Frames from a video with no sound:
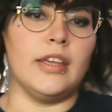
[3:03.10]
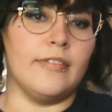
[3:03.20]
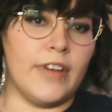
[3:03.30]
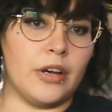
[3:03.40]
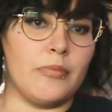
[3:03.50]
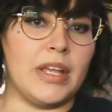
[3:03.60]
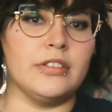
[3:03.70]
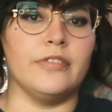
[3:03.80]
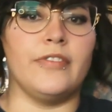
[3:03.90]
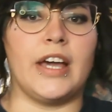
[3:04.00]

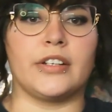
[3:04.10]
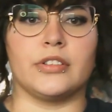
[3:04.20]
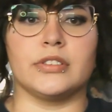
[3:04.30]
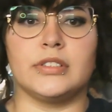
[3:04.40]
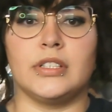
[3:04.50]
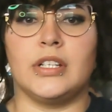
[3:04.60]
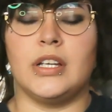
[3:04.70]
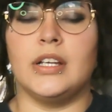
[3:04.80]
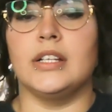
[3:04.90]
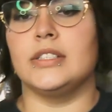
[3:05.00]
Environmental factors.
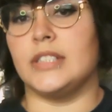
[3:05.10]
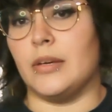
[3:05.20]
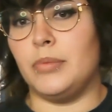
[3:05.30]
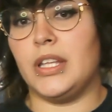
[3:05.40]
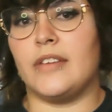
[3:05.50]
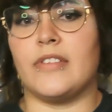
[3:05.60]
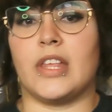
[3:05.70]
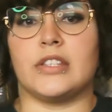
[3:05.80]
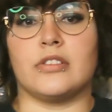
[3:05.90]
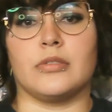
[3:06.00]
Some believe
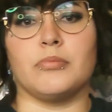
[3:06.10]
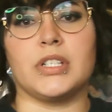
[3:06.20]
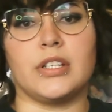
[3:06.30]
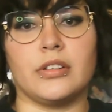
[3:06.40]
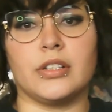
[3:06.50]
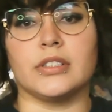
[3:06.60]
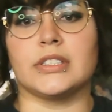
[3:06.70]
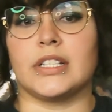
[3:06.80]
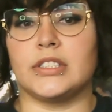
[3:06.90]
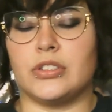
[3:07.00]
that certain materials like